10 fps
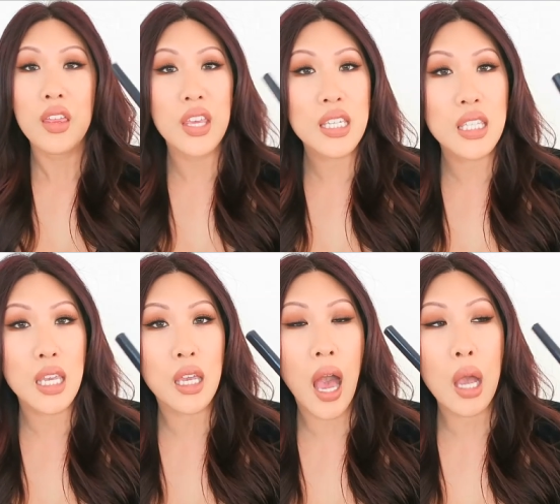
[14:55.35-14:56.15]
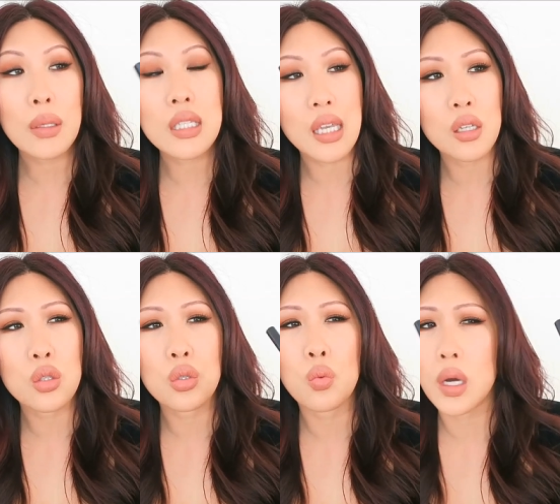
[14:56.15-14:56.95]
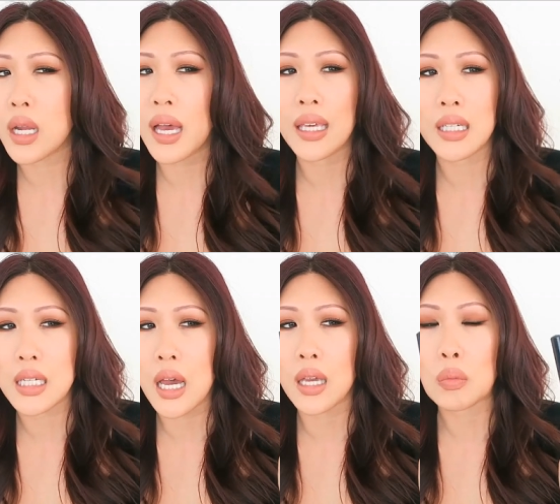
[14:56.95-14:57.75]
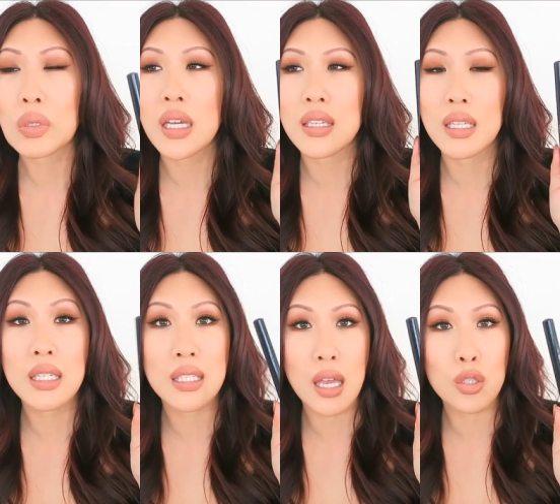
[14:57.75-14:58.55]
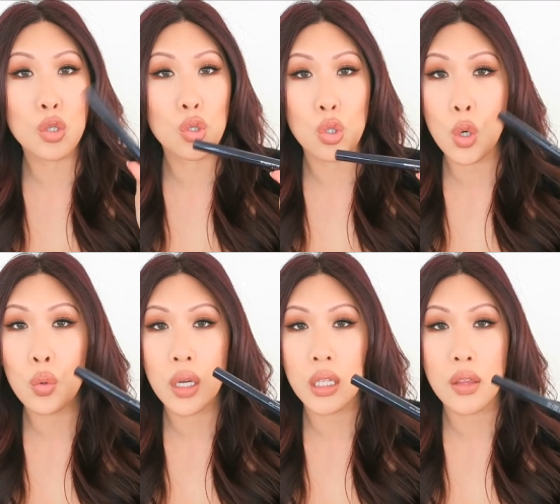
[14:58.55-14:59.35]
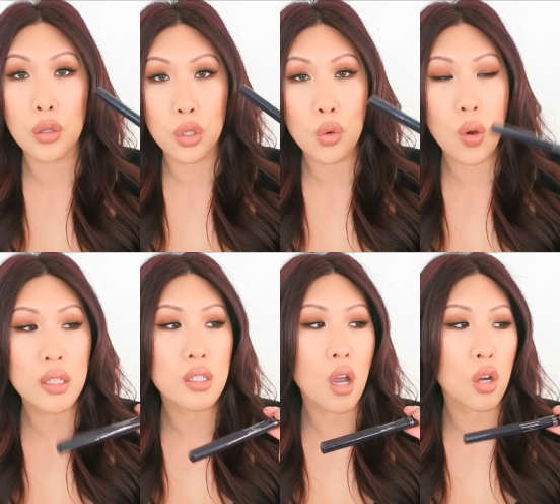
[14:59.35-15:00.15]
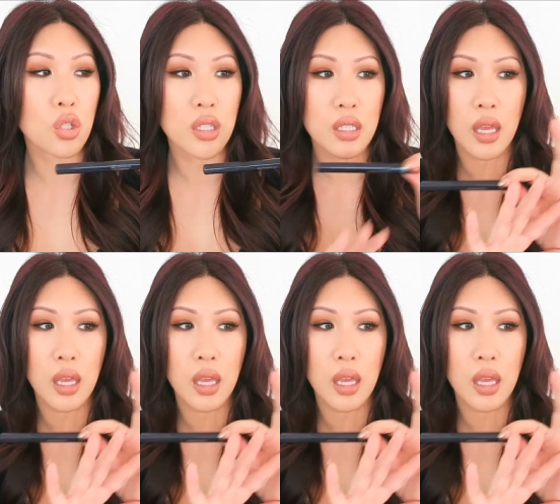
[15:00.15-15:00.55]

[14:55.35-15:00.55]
This thing, I would say do one eye at a time because this sets so quickly. The new ones are just